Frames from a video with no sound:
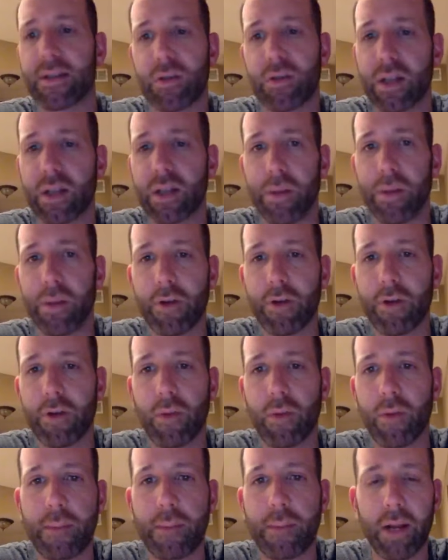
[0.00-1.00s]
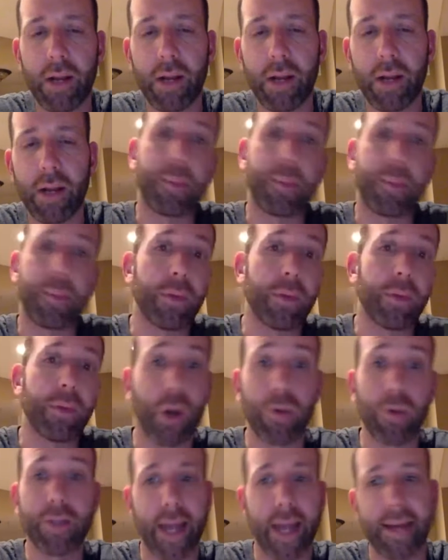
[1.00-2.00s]
come through, right? But a lot of people
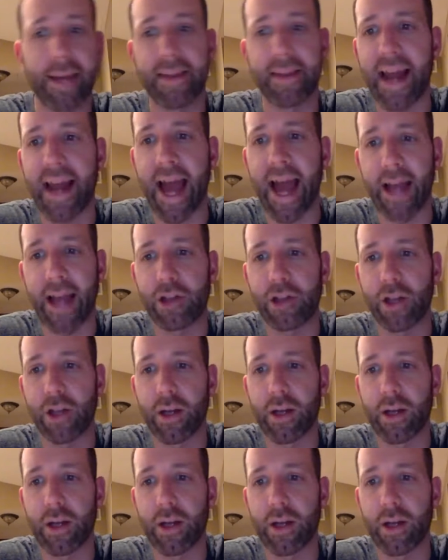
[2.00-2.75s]
don't take that action.